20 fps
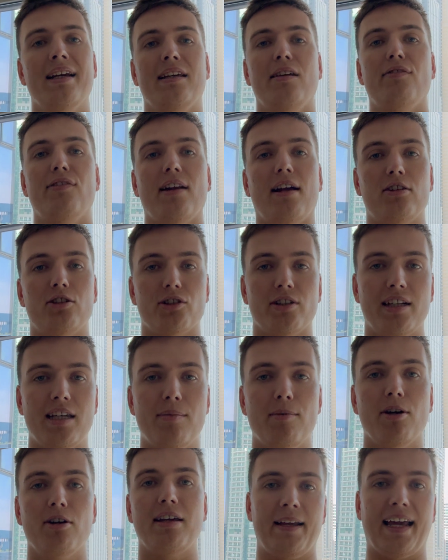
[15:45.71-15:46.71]
You fill out your
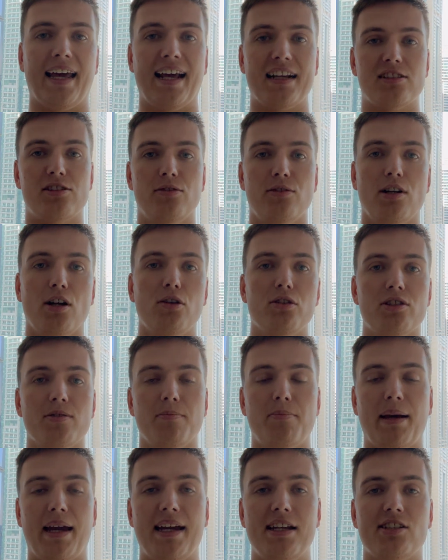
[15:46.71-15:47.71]
email, you get access to a Notion
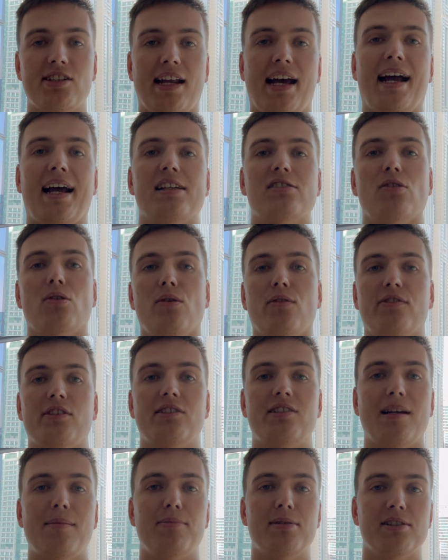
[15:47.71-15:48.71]
page that has all of the
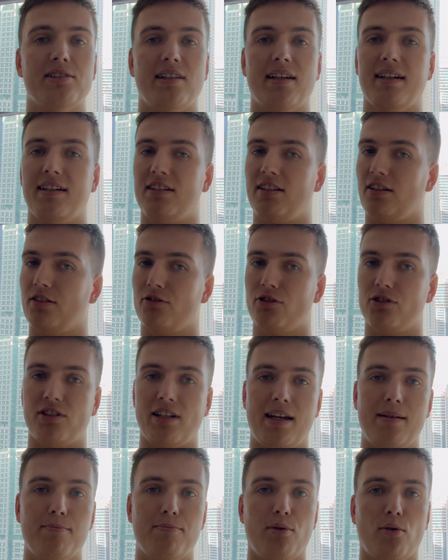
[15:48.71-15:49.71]
templates there that you can
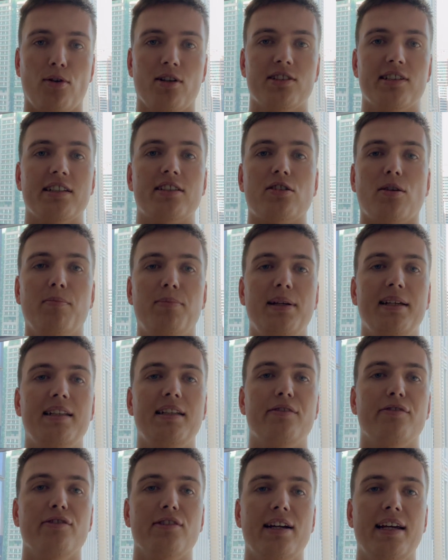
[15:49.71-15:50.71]
just import. It's
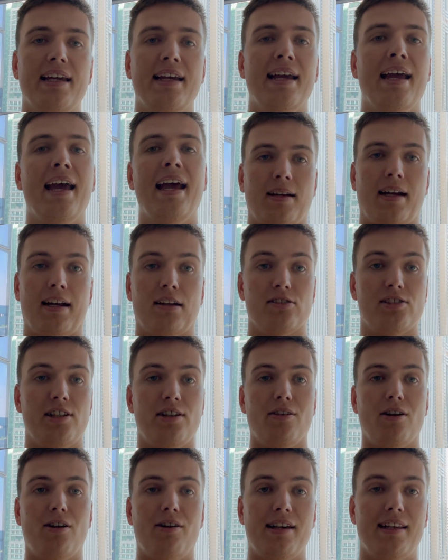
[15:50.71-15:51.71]
completely free. And I'll see
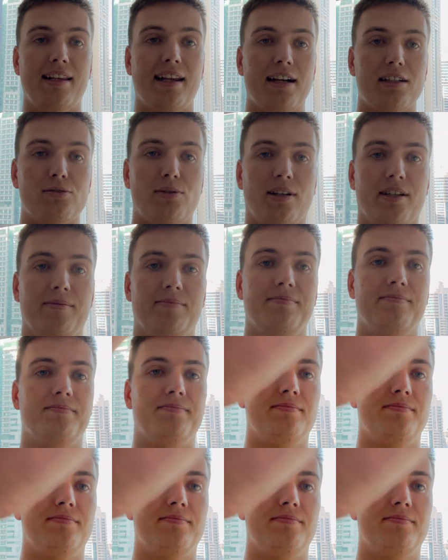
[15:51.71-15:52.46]
you all in the next one.